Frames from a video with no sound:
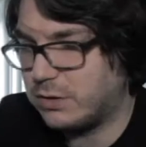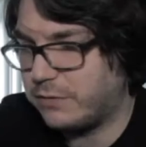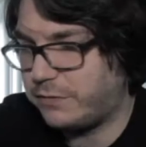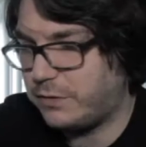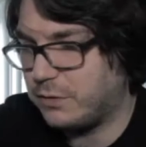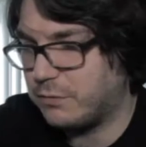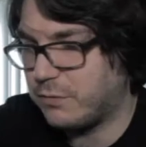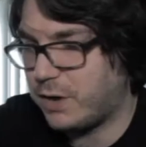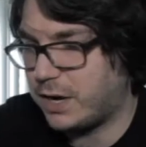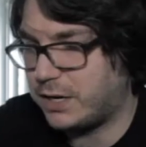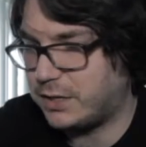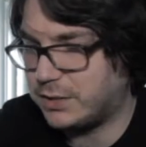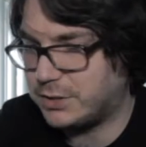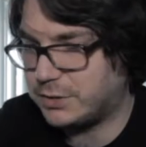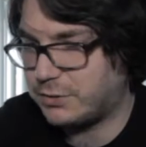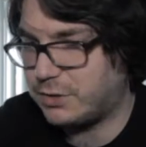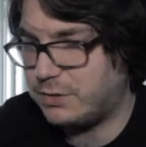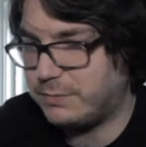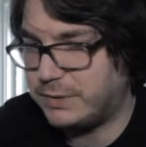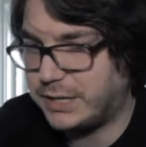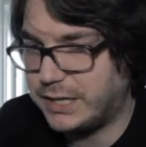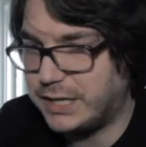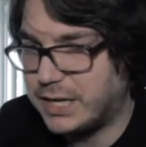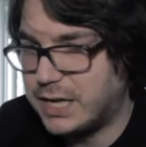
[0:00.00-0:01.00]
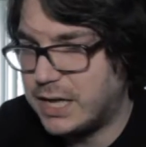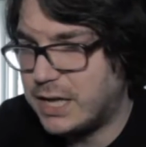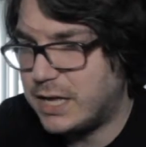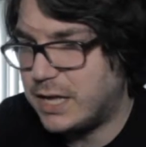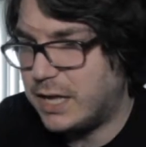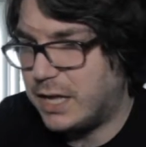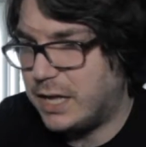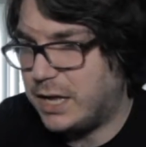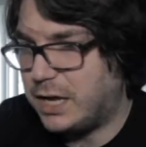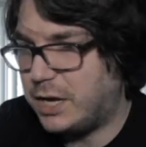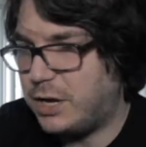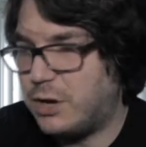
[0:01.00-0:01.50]
if you're writing a screenplay,
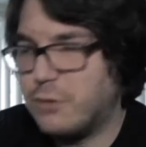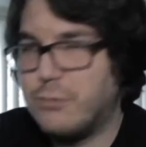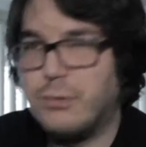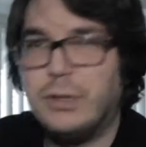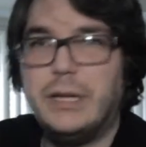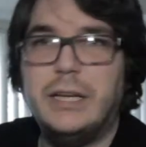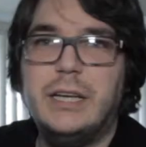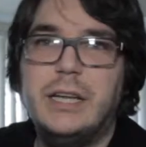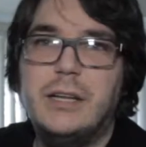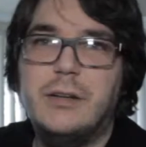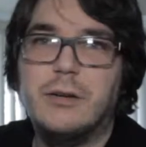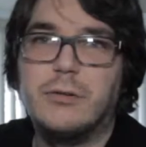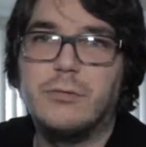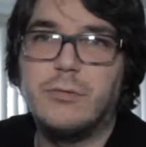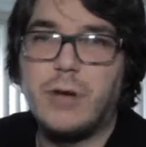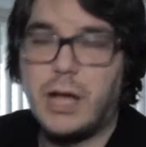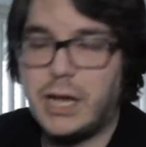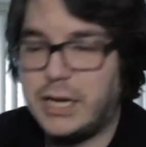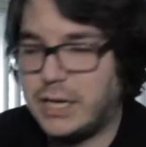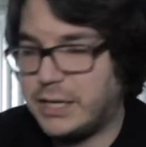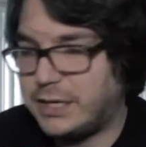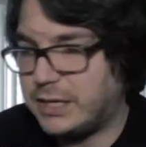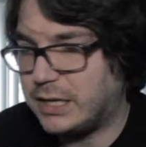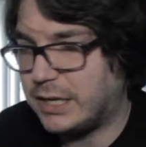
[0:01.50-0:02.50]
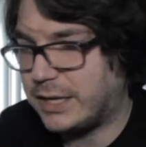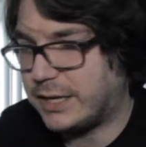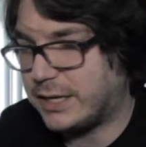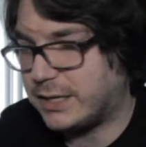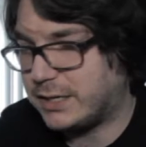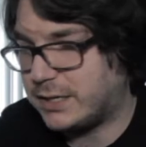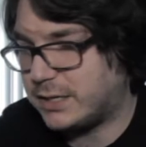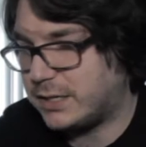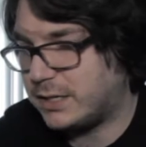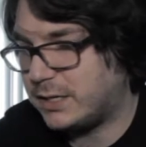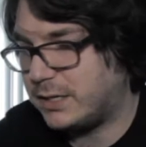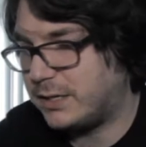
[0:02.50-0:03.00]
you don't really need to write in like
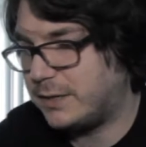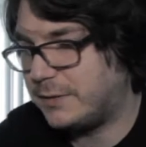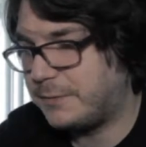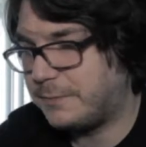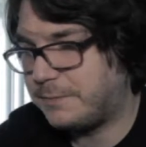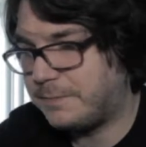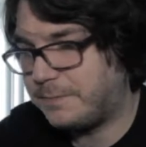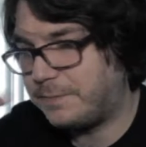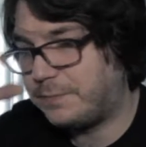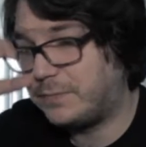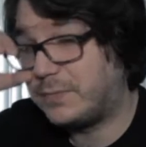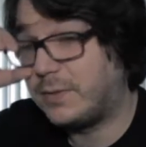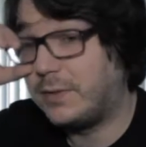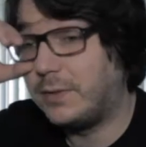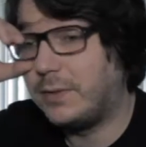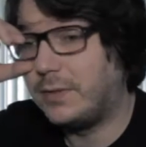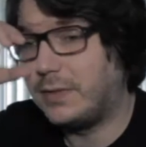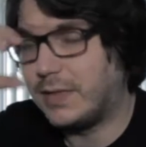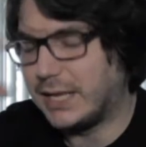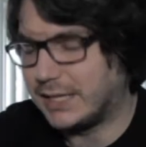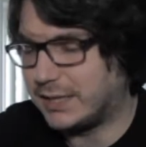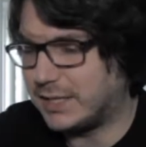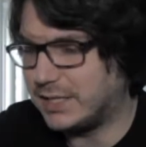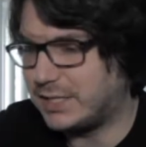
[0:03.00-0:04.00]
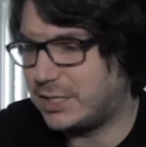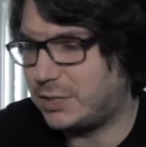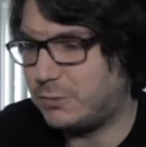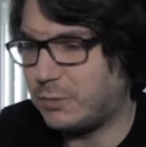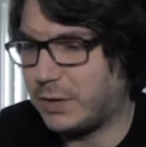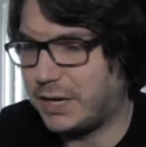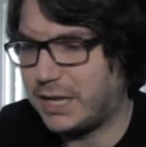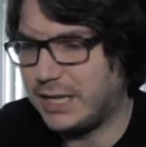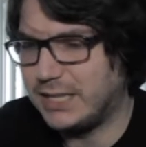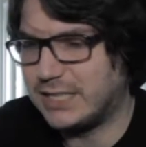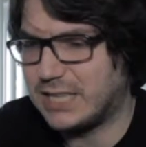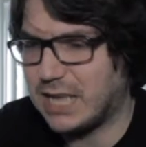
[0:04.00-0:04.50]
this is
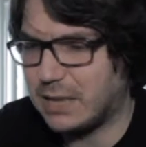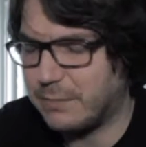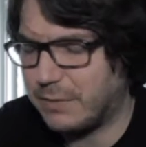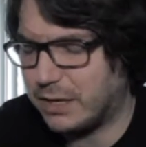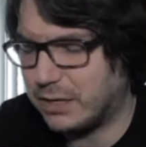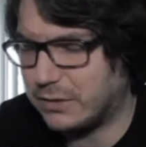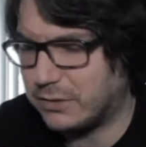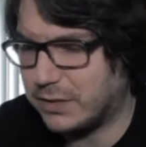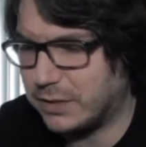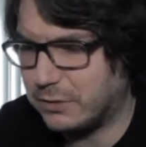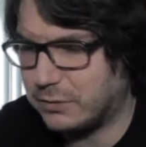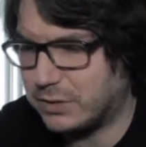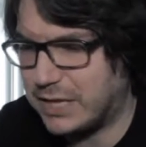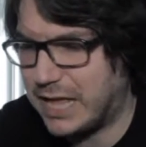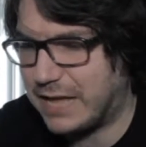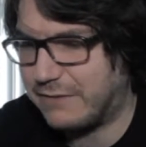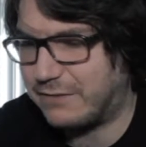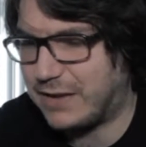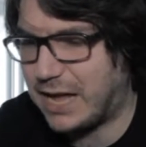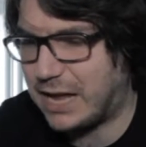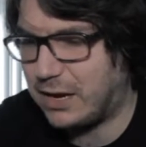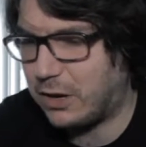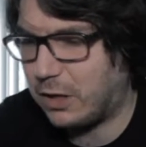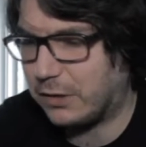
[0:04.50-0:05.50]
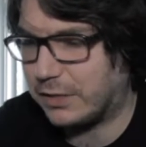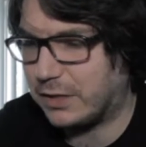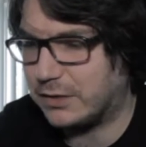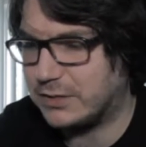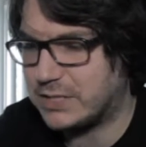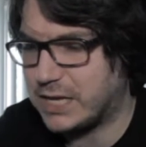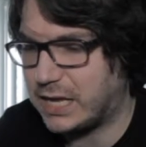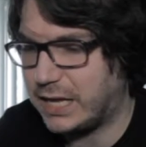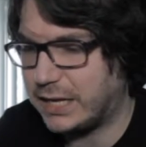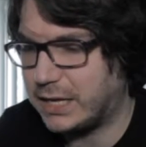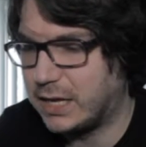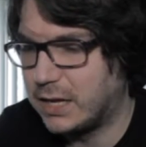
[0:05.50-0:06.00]
what he sent me. It would have dialogue
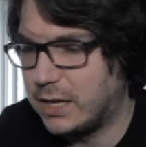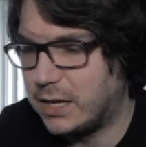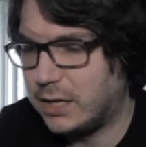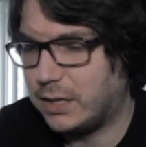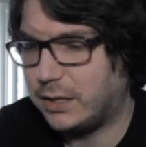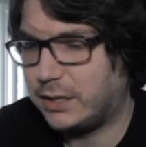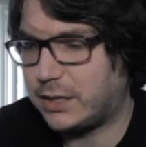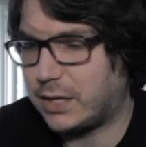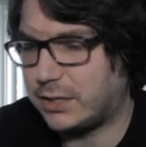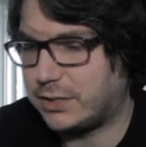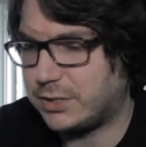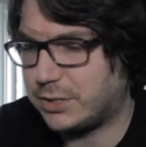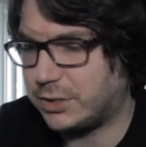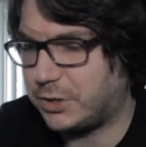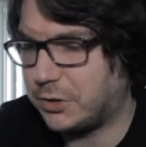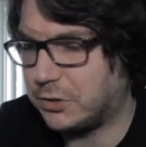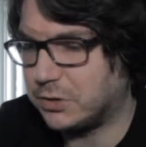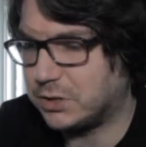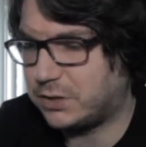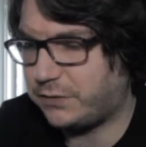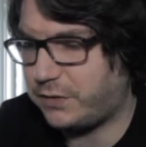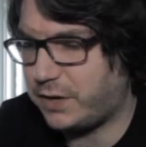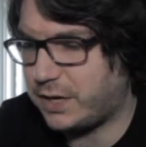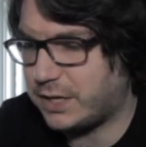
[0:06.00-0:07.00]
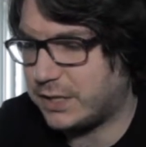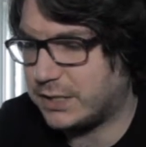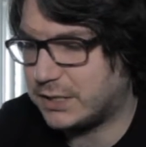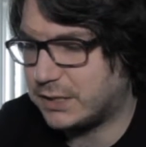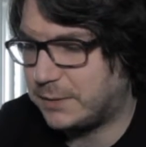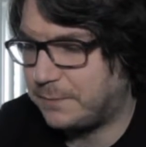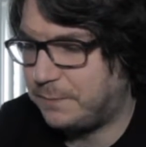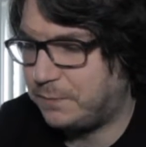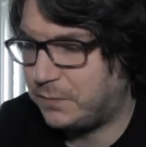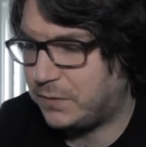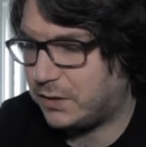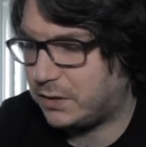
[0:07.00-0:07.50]
inside, like cut to girl's face,
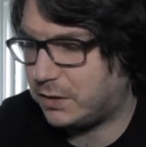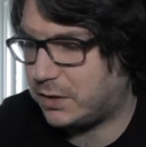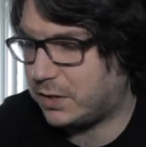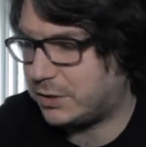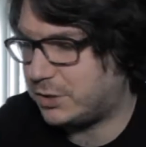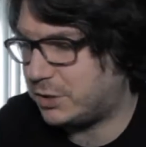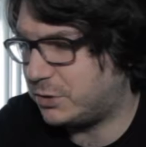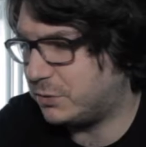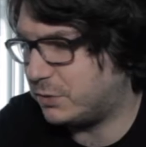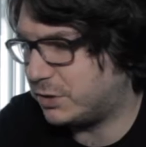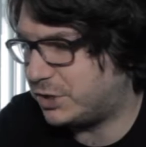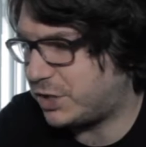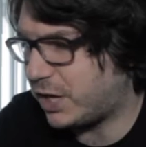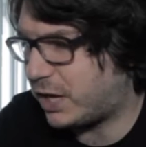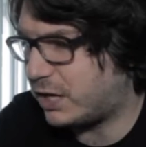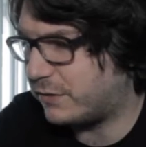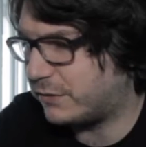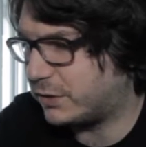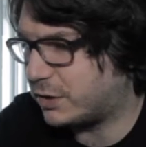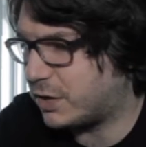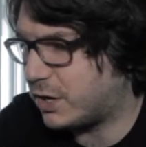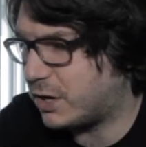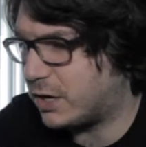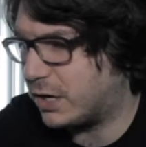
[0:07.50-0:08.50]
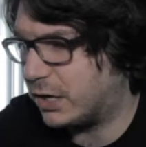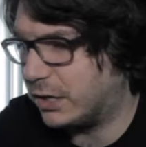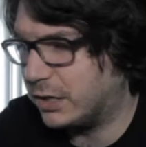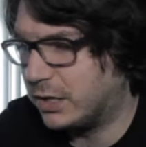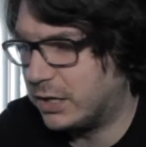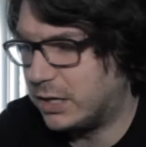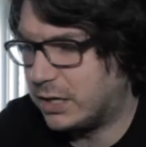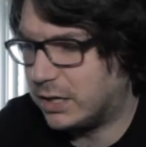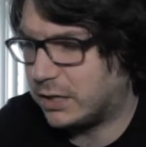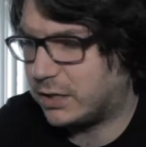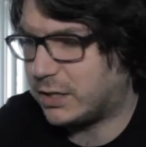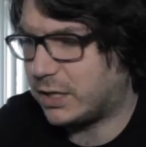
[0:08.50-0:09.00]
cut to a shot of a car,
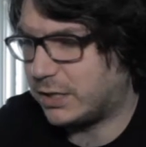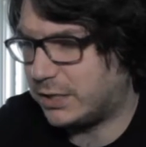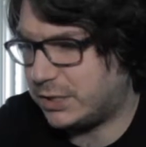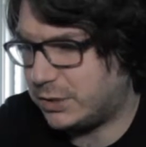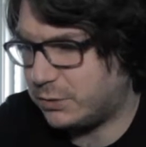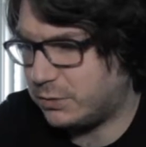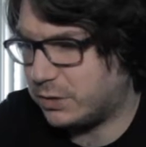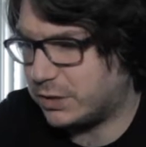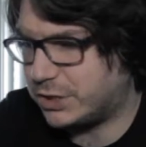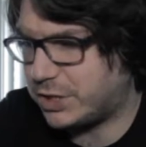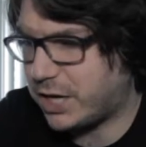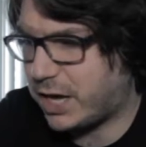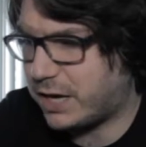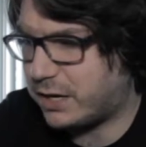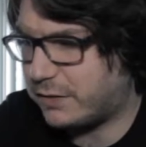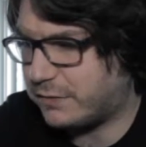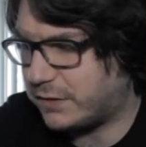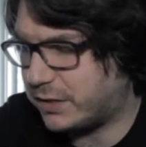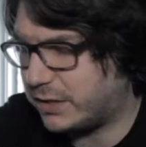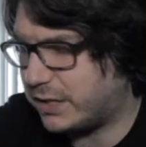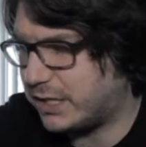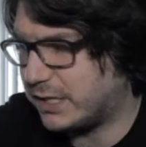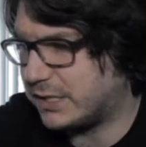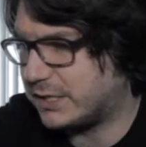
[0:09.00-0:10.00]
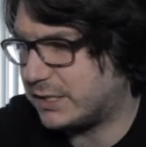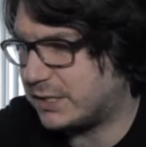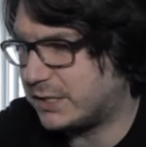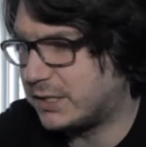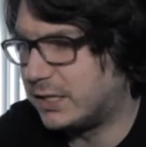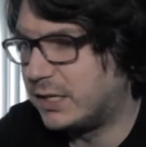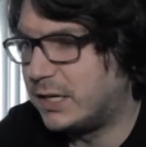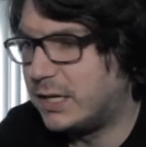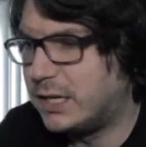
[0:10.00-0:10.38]
cut to a shot of a this.